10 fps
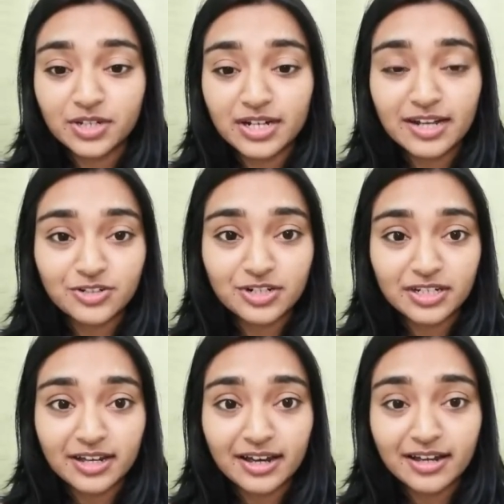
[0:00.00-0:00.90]
actually
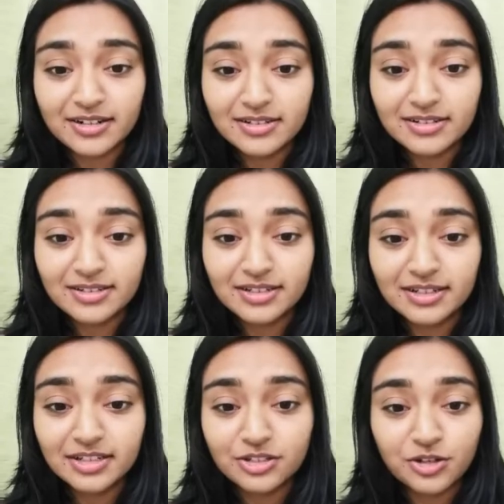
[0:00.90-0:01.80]
add
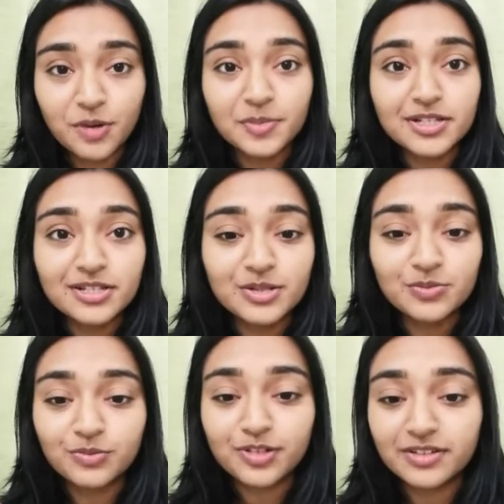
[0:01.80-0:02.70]
in the comments
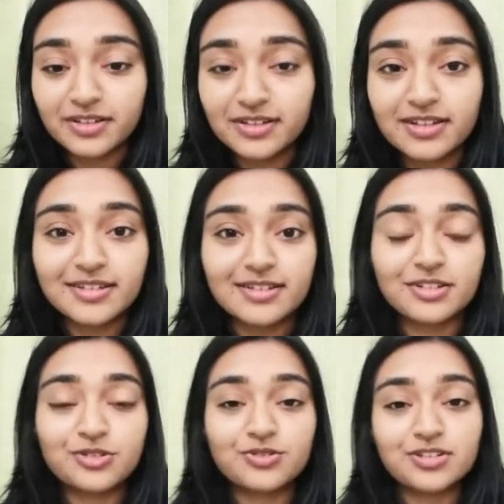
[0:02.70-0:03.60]
what are the things
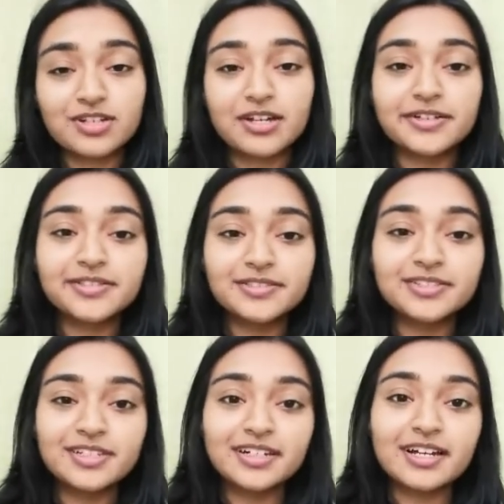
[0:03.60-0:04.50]
that you desire.
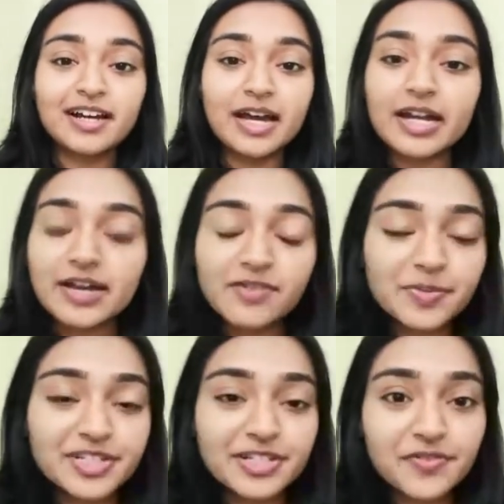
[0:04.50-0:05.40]
And I will
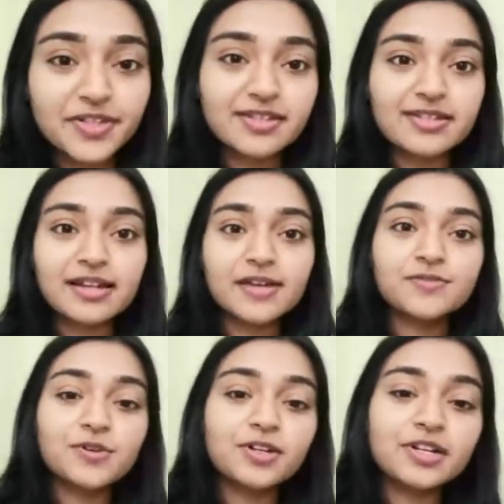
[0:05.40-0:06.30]
be saving this live
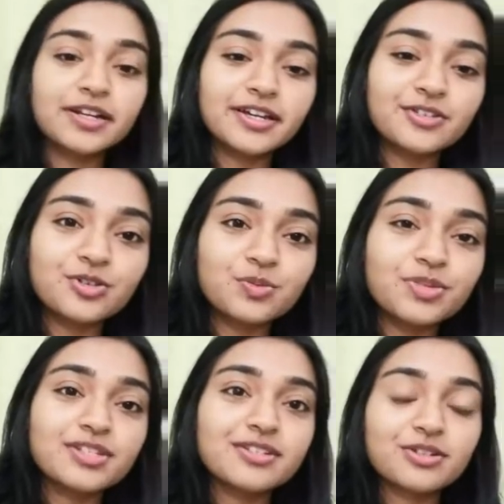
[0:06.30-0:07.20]
call in case you
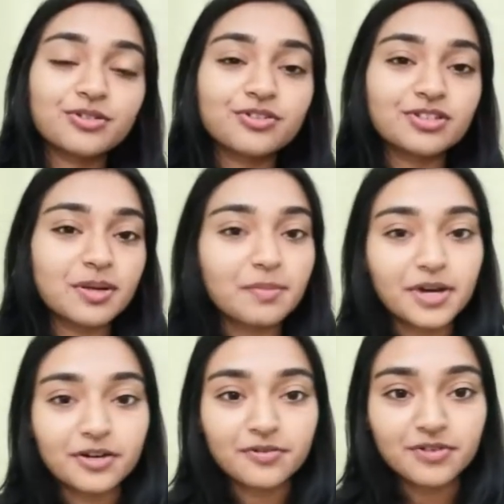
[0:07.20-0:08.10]
missed, some
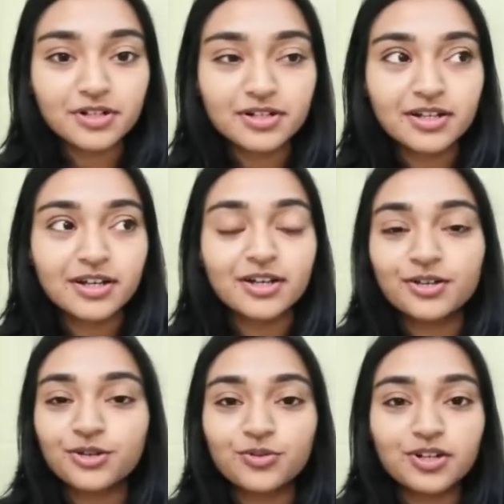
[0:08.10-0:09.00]
part of it.
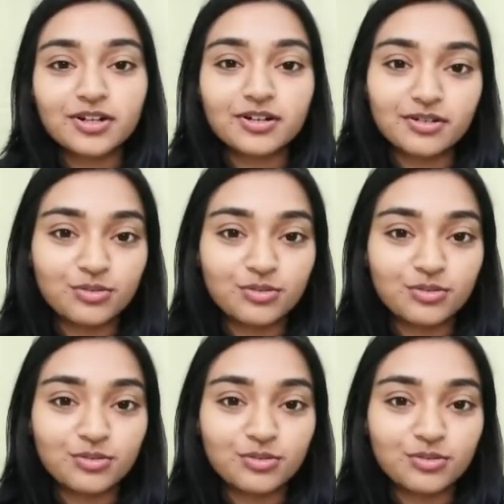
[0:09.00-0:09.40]
You can